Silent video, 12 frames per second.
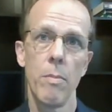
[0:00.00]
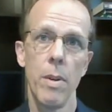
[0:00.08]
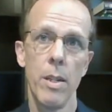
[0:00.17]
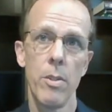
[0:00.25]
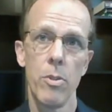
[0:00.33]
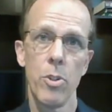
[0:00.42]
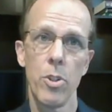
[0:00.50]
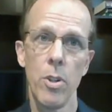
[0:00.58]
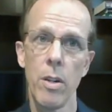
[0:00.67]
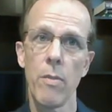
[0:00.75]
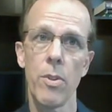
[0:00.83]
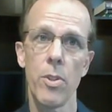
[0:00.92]
but you
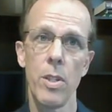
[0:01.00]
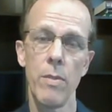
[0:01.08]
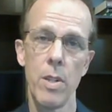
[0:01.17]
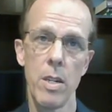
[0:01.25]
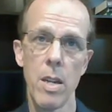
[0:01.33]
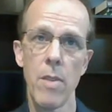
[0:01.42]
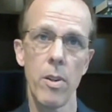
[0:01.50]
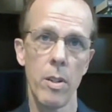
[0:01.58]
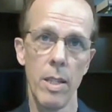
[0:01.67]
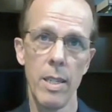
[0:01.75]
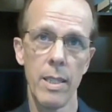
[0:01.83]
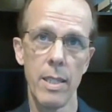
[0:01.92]
should have received another
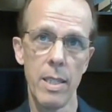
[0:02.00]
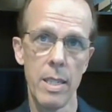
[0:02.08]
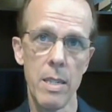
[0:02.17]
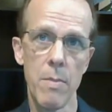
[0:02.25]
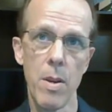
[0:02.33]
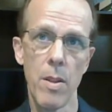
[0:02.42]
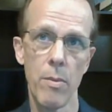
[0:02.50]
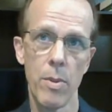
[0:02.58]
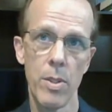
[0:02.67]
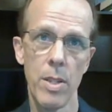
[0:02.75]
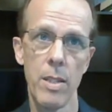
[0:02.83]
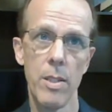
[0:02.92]
link in the email that was
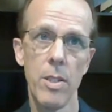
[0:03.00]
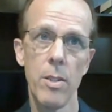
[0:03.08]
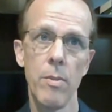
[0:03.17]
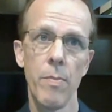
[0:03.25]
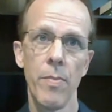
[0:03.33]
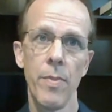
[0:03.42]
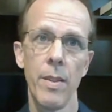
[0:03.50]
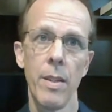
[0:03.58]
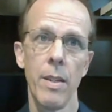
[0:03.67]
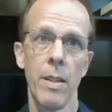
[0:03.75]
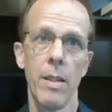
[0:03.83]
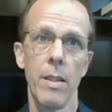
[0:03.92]
sent to you
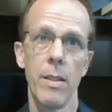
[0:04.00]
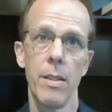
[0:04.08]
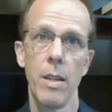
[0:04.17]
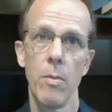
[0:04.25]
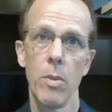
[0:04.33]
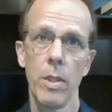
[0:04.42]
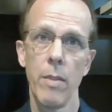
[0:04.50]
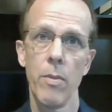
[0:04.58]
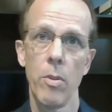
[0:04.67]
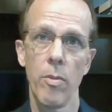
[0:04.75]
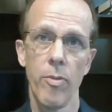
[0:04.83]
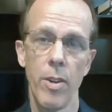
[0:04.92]
that will give
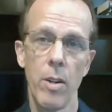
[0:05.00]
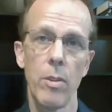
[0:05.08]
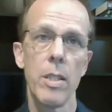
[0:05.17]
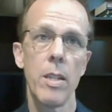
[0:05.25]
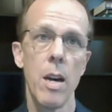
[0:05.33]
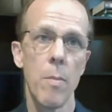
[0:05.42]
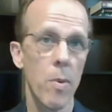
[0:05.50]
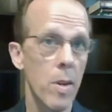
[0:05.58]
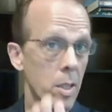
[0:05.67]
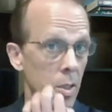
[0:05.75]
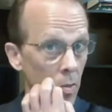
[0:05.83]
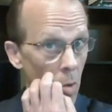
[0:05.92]
you a fairly
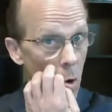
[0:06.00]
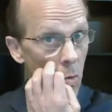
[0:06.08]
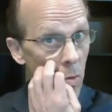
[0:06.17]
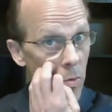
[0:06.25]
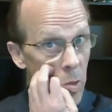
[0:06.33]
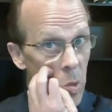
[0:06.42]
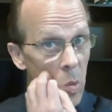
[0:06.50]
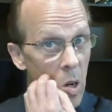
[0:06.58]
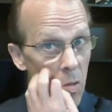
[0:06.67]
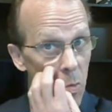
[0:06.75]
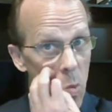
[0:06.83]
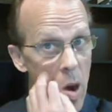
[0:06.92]
comprehensive overview
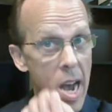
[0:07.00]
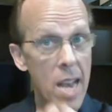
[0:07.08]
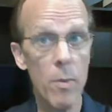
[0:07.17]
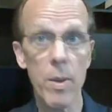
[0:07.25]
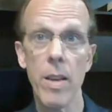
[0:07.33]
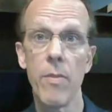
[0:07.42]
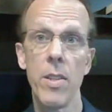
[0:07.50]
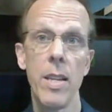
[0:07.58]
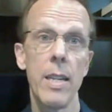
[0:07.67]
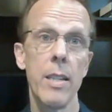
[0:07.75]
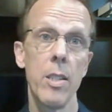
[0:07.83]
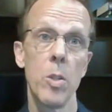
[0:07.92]
of why we have
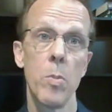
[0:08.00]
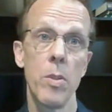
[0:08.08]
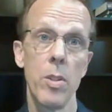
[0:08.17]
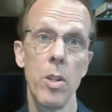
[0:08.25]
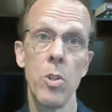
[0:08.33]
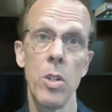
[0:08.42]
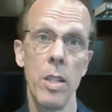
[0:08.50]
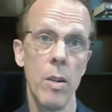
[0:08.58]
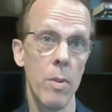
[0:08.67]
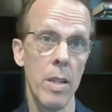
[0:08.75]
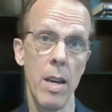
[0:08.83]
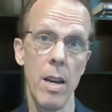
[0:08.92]
taken this position that
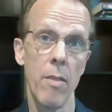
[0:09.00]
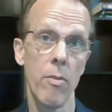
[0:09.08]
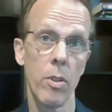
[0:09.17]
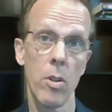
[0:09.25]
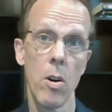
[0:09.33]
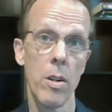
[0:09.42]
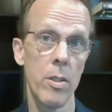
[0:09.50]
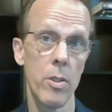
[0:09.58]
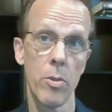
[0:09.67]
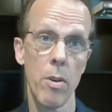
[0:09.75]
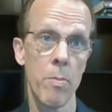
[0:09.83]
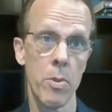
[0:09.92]
we have regarding the
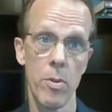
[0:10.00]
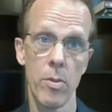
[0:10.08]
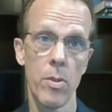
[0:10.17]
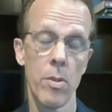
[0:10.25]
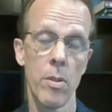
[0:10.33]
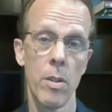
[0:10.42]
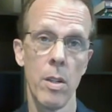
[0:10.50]
scriptures.